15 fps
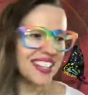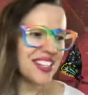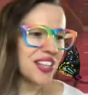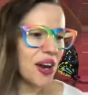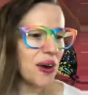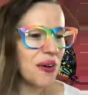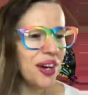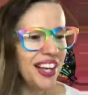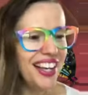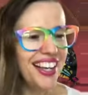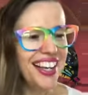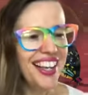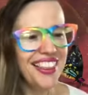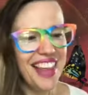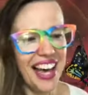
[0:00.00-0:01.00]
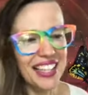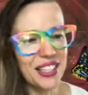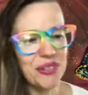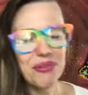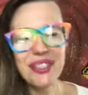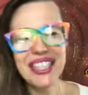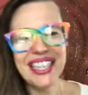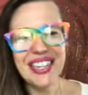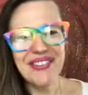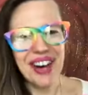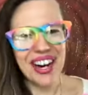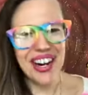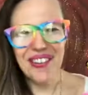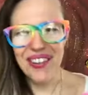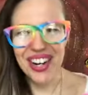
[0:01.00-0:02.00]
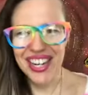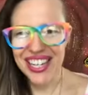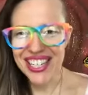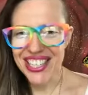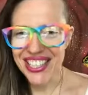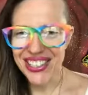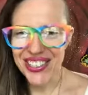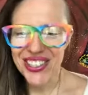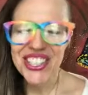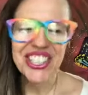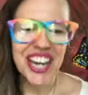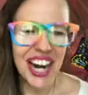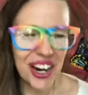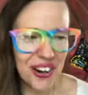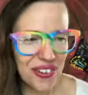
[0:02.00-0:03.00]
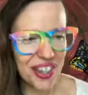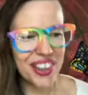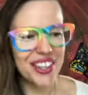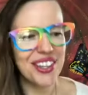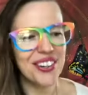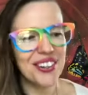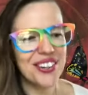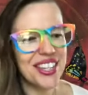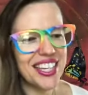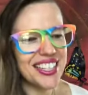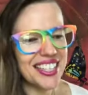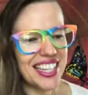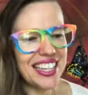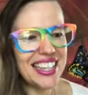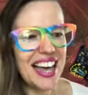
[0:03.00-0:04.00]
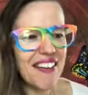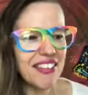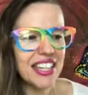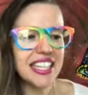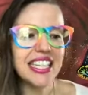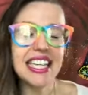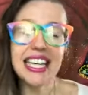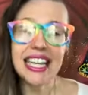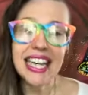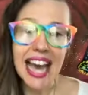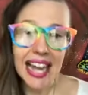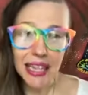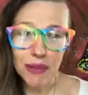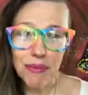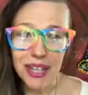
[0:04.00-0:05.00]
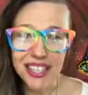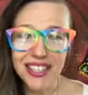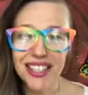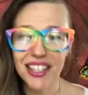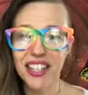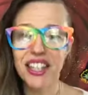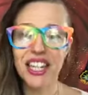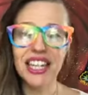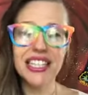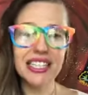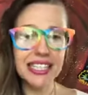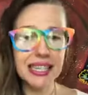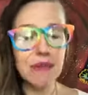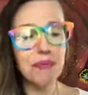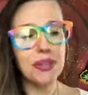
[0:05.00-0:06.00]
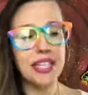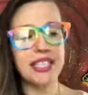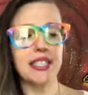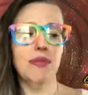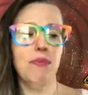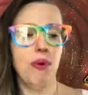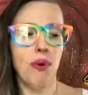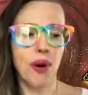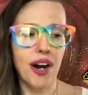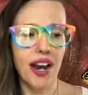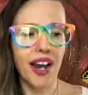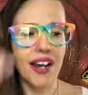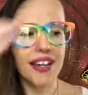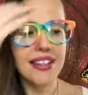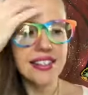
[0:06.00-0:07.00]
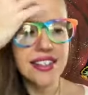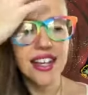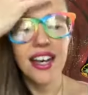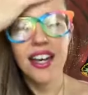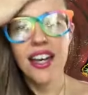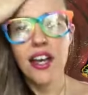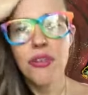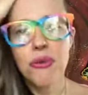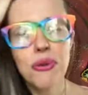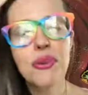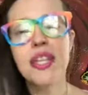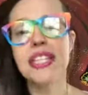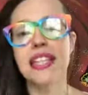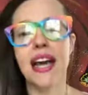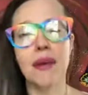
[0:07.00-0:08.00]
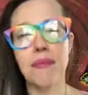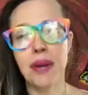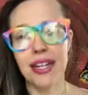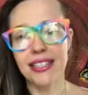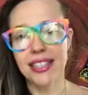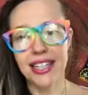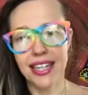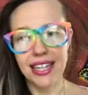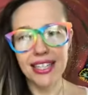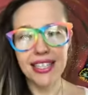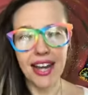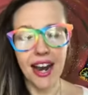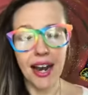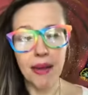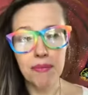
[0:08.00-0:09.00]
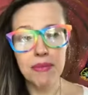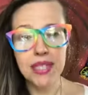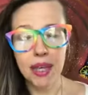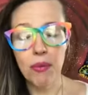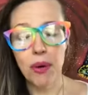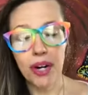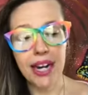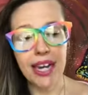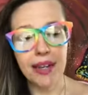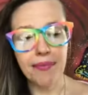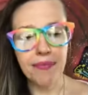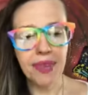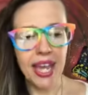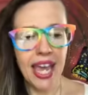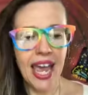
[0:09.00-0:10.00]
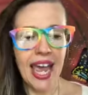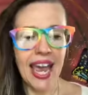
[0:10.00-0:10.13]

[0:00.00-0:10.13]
So that's really what I wanted to share with you, these 11 key elements that are going to deeply support us through these unprecedented times that we're in.